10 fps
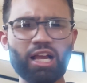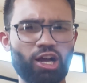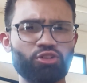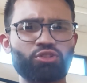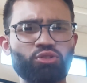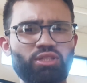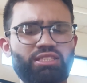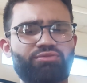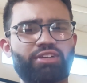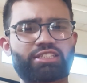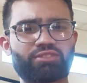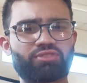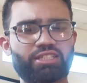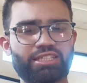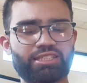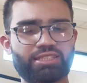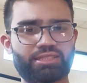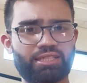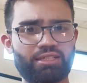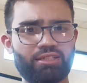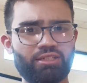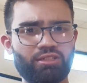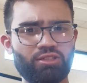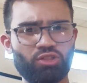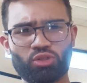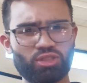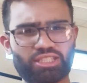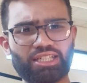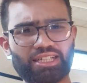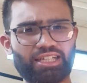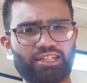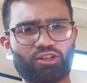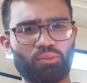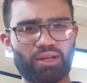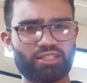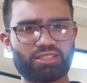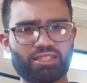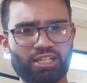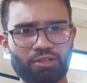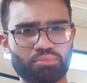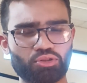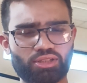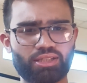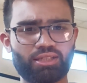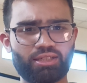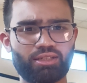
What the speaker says: How you do this effectively is you consider her comments, her input,